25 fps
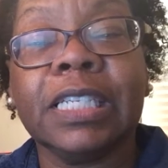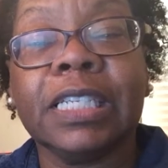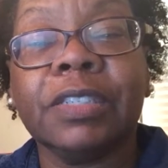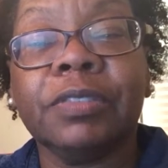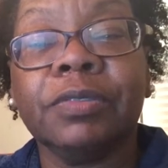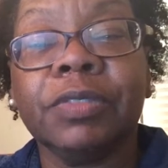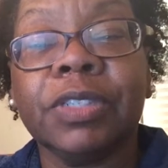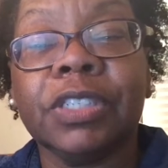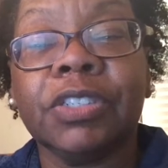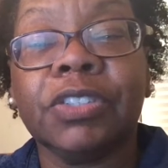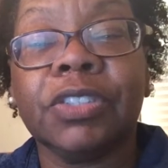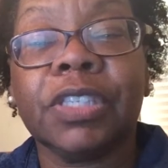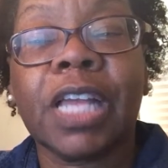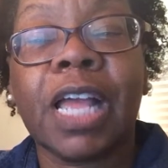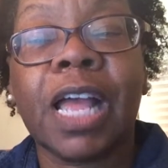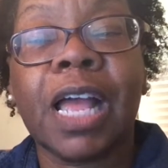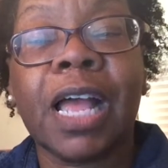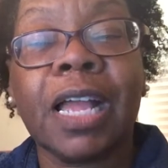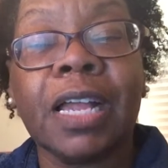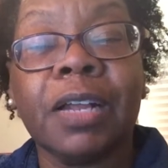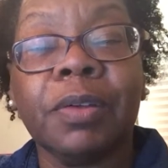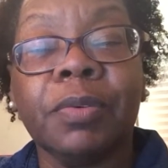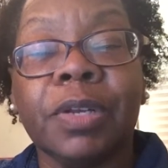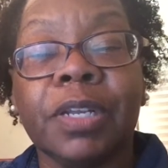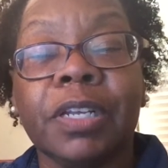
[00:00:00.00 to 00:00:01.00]
can reach the
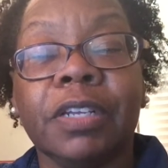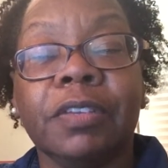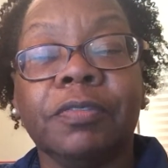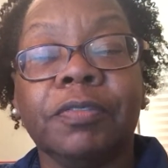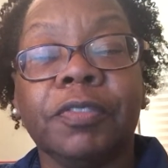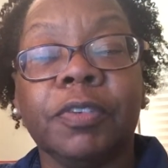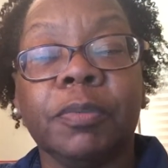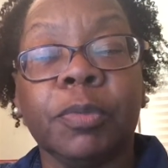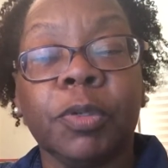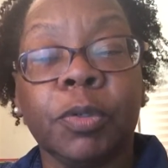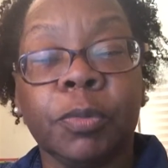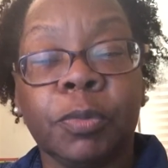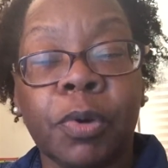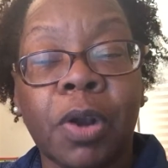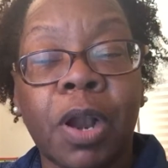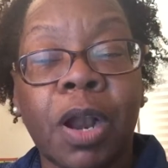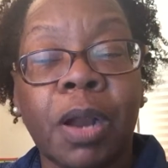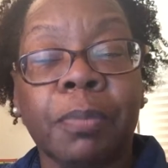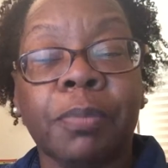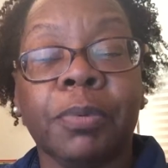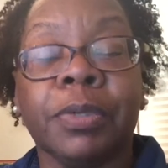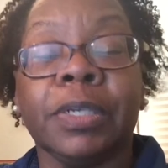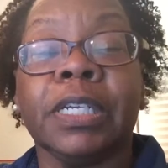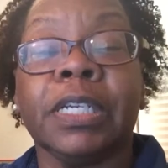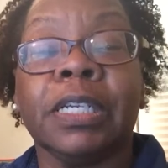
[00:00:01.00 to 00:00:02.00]
highway from her
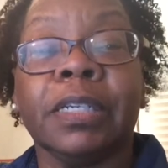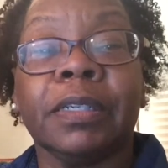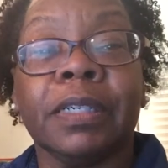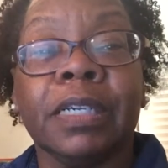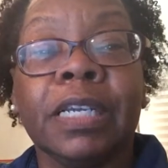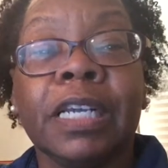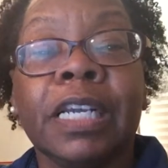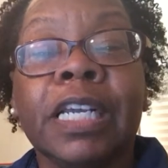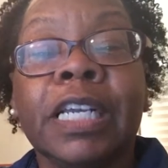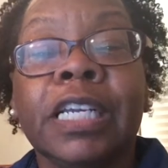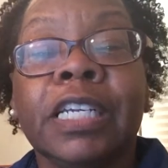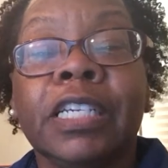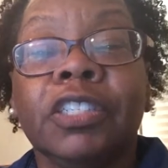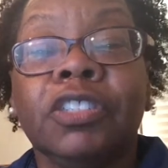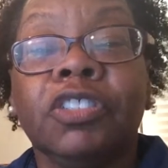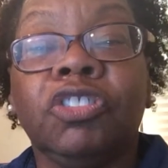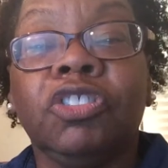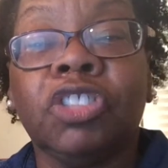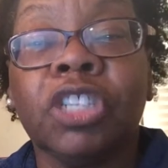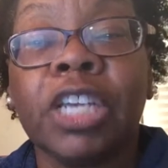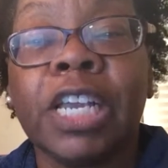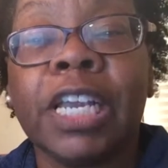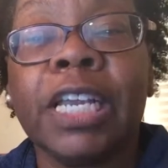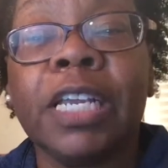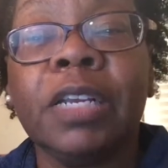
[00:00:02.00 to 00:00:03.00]
property.
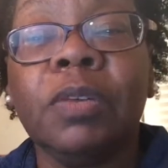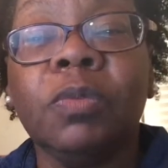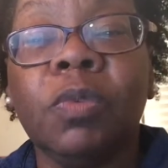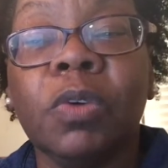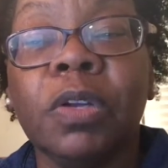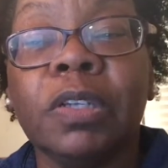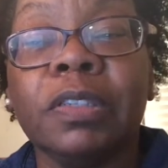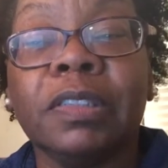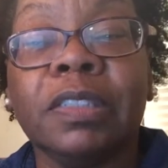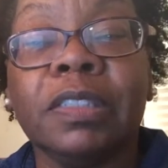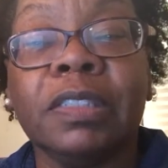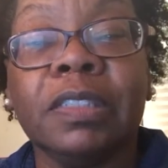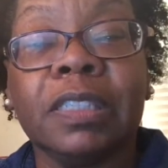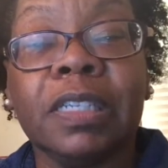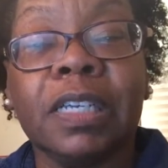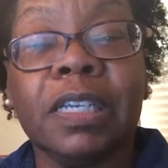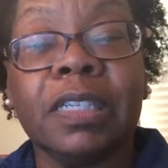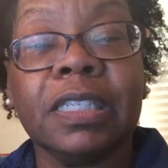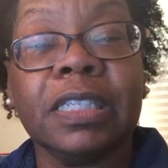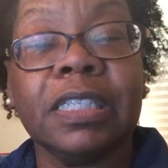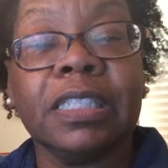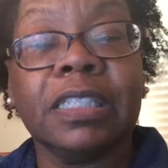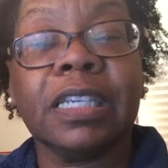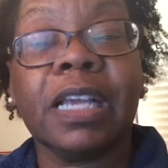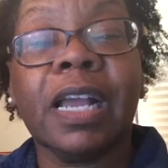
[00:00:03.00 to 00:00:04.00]
Jane wants to sell
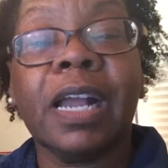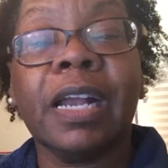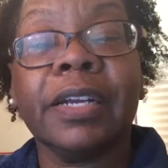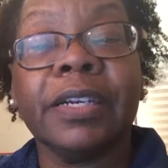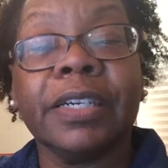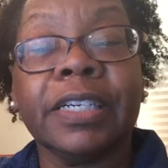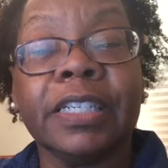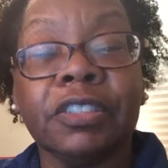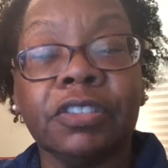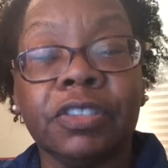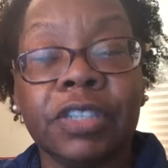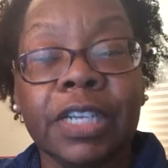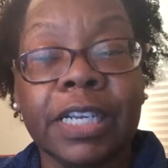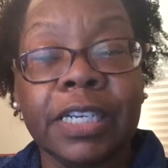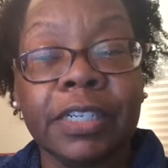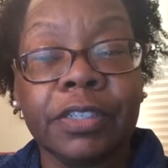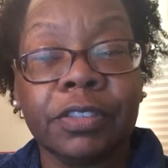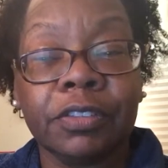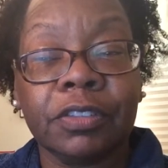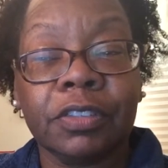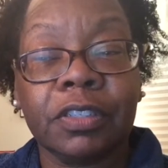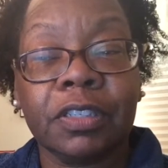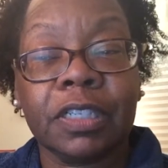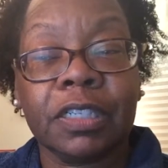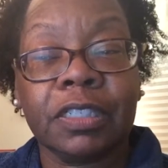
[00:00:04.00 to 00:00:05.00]
the entire 100
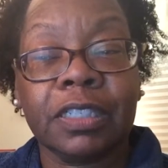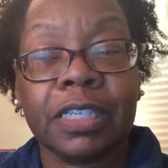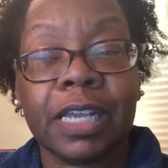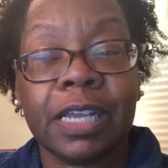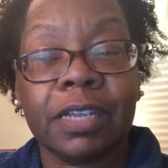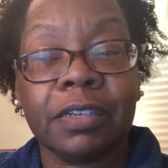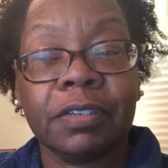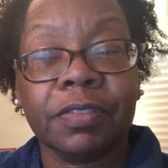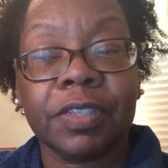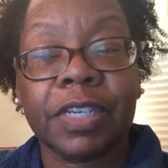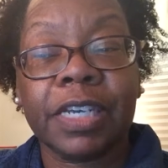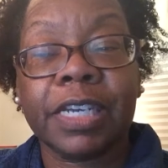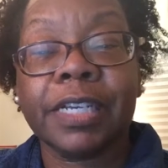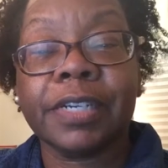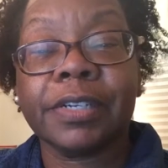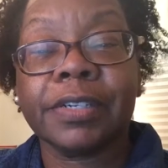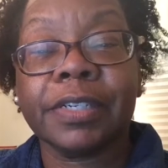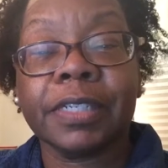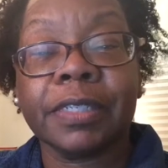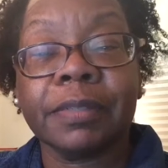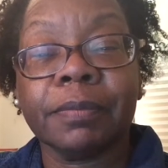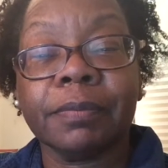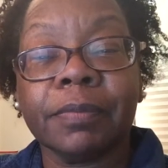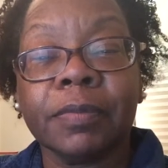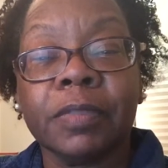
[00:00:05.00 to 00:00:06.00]
acres to the town of
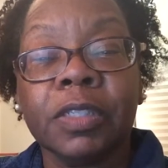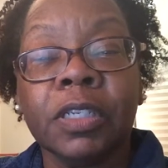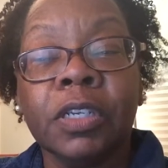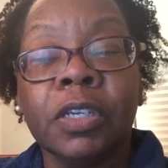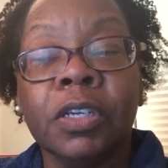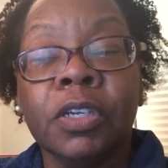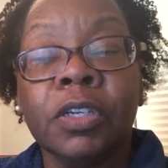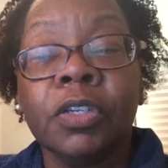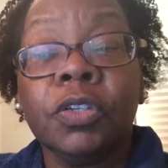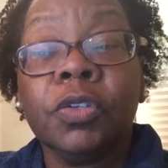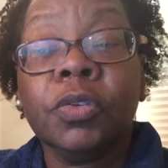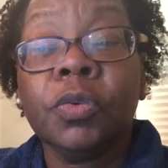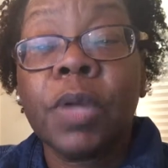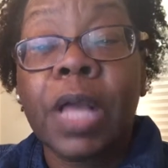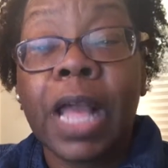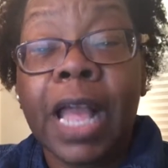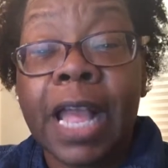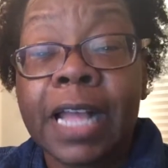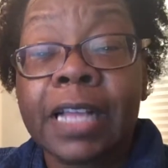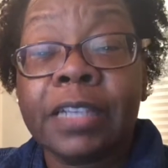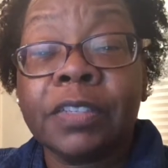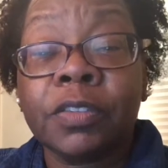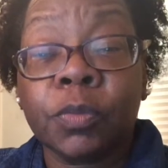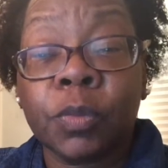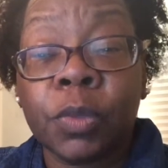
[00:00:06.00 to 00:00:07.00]
Cary. Who
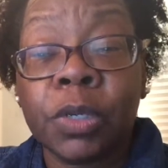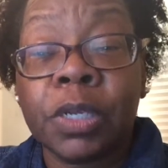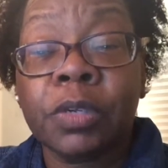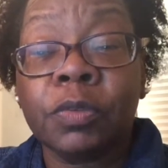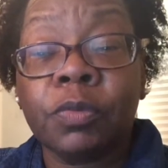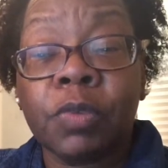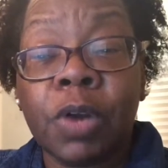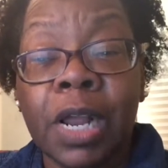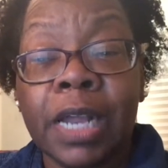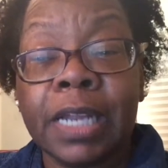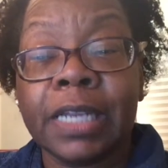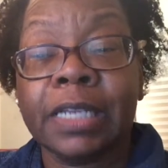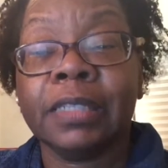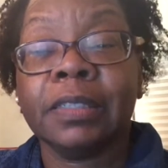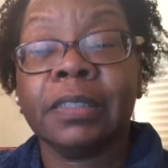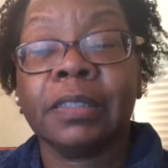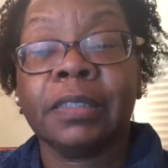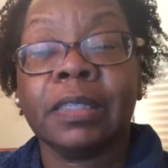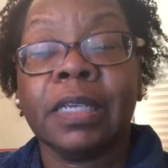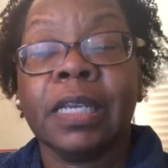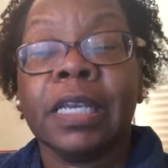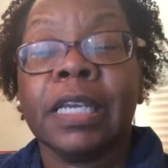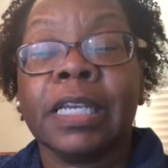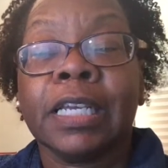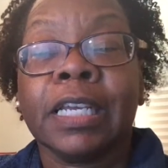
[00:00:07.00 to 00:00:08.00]
has what
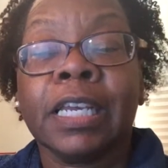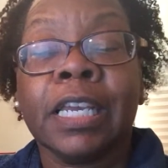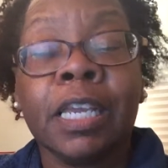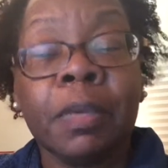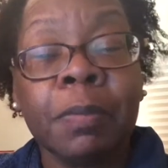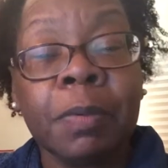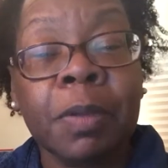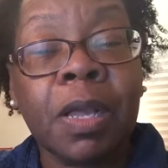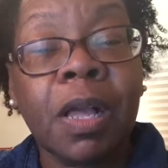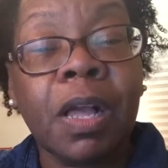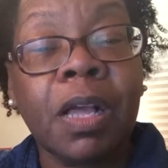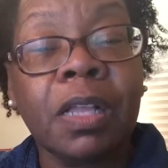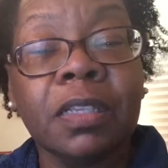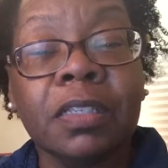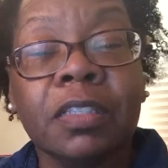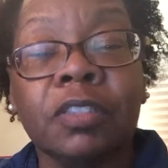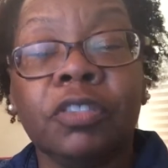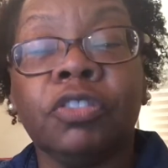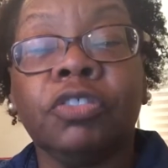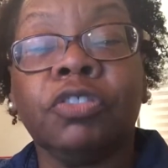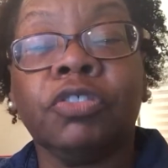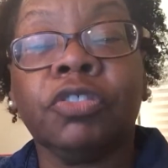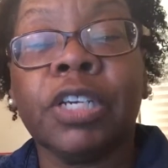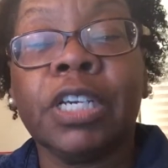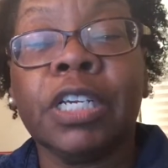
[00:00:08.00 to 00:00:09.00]
rights? Keeping all of
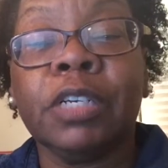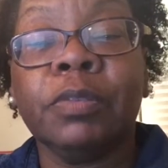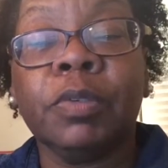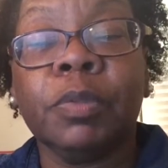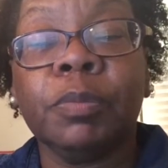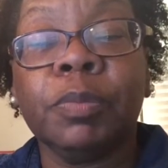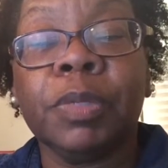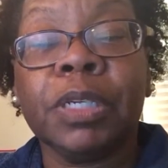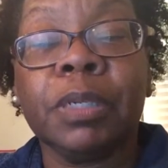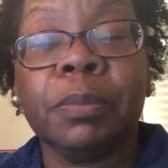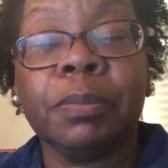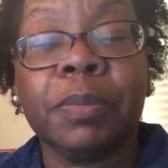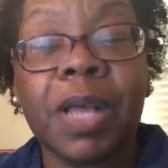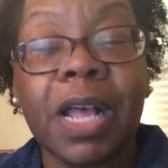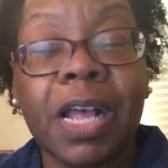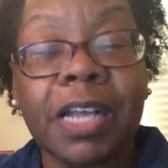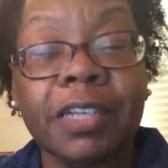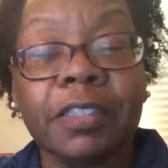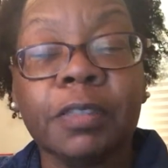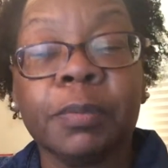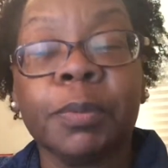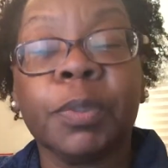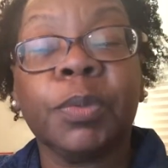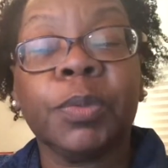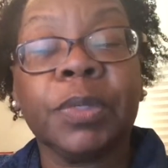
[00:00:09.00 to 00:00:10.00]
this straight would be
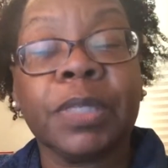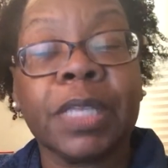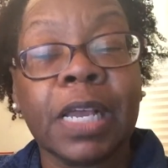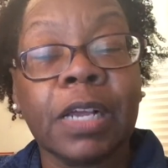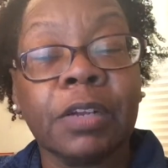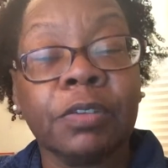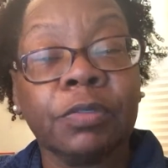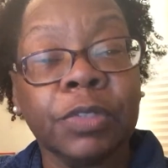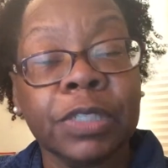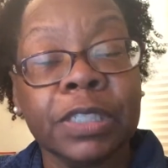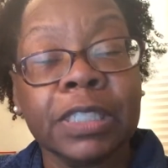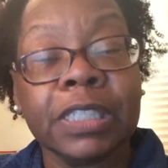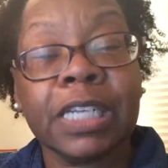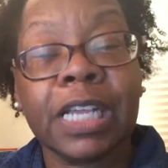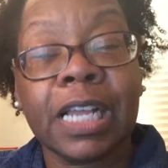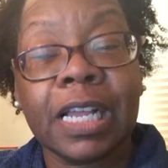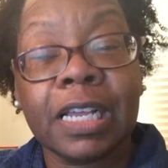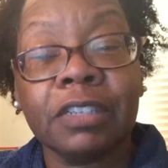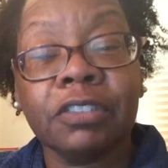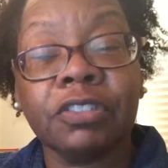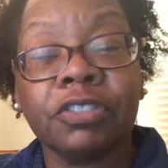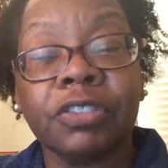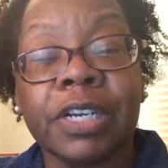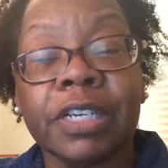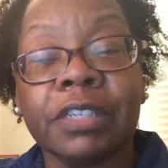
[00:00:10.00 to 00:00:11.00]
impossible without written
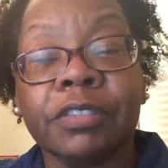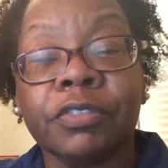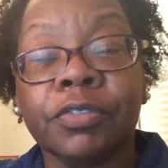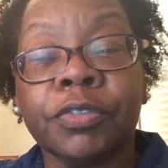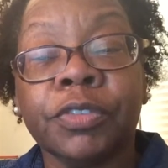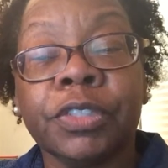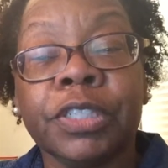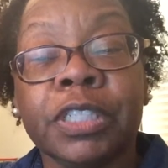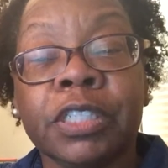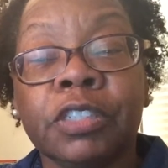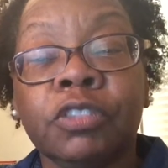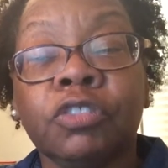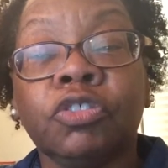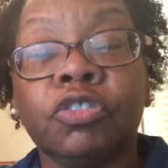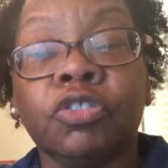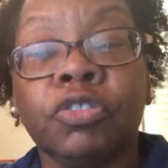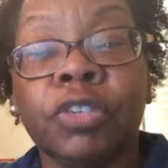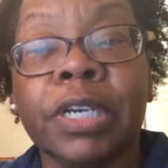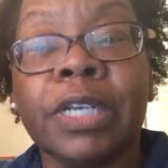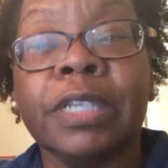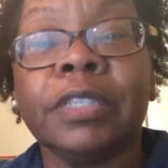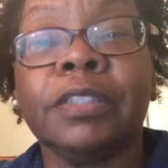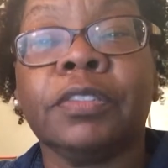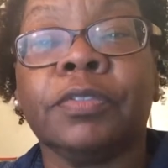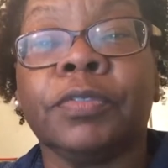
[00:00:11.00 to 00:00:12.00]
contracts for each
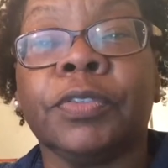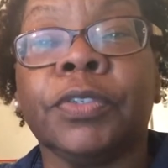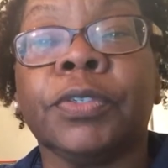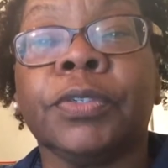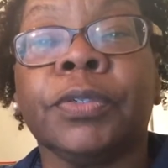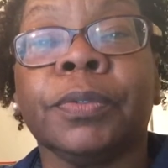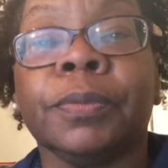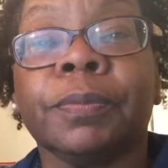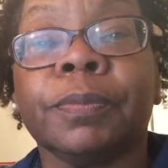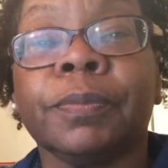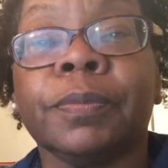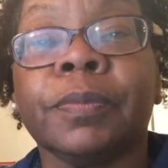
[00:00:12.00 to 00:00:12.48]
transfer.